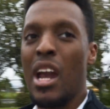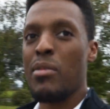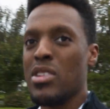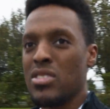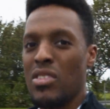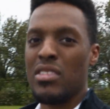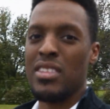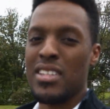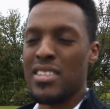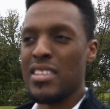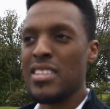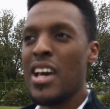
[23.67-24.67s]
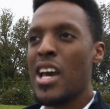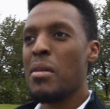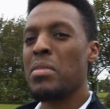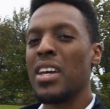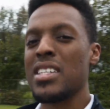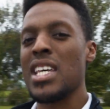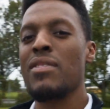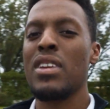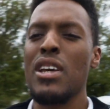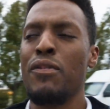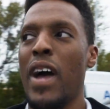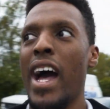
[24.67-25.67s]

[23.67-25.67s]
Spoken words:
camera at a certain distance because even if